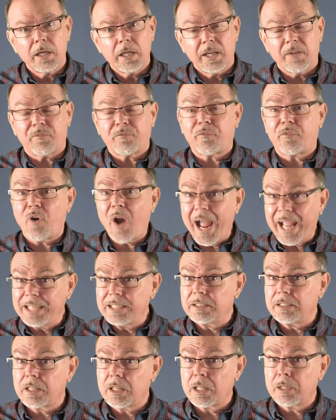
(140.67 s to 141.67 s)
It
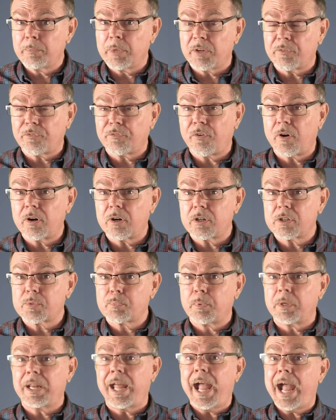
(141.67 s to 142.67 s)
frightened them at
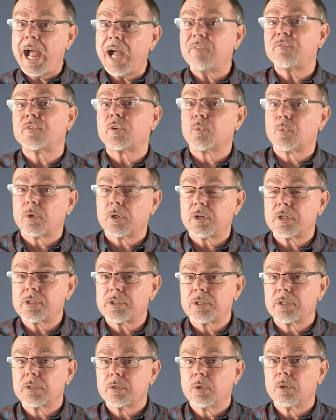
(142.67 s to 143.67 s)
first, but
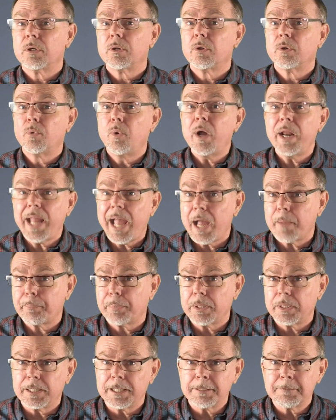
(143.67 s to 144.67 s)
afterwards, what
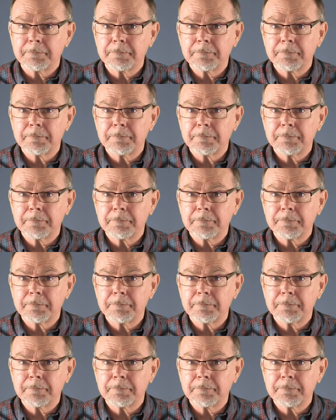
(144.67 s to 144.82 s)
happened?